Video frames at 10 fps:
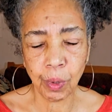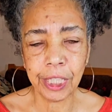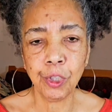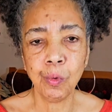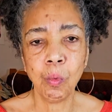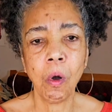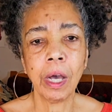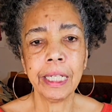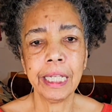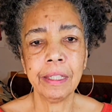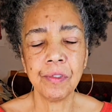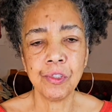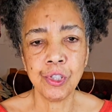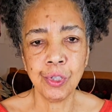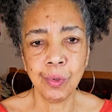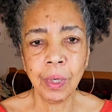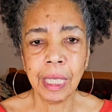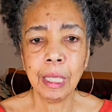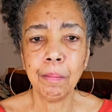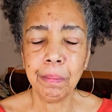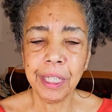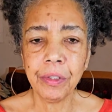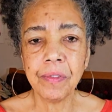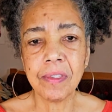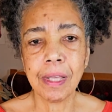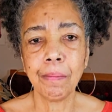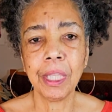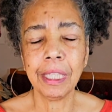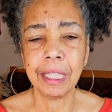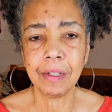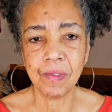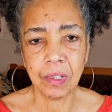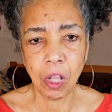What you want is to build something that is